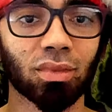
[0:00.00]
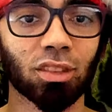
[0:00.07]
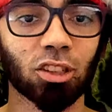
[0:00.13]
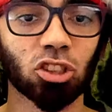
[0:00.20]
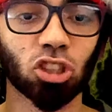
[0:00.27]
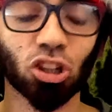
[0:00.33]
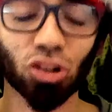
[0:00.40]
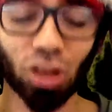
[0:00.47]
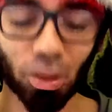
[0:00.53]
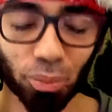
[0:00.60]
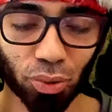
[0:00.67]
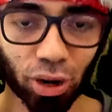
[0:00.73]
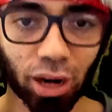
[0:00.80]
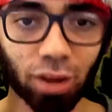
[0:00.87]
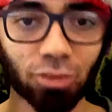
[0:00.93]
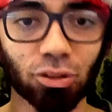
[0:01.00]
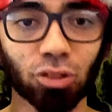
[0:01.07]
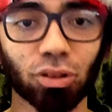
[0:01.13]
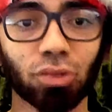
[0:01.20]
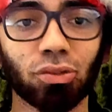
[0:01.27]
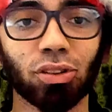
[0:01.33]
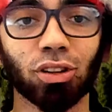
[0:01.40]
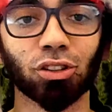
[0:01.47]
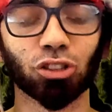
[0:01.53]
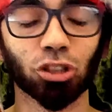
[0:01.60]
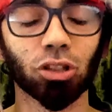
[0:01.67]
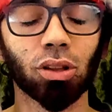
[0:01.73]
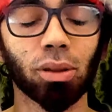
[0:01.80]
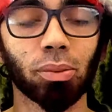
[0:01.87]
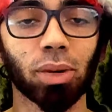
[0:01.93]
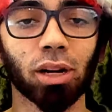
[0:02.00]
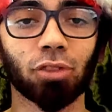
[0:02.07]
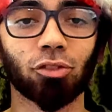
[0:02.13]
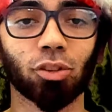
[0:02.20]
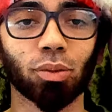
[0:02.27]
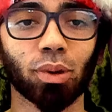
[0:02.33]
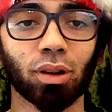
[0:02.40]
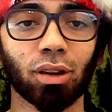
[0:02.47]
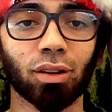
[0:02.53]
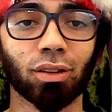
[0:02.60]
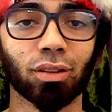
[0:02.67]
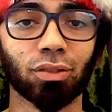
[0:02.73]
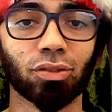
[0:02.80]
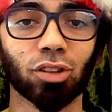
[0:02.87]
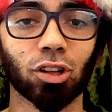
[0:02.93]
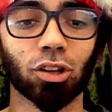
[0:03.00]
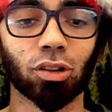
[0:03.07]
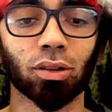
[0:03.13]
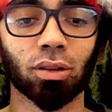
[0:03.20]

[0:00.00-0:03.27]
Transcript: She gonna break from the fear. She gonna break from the fear.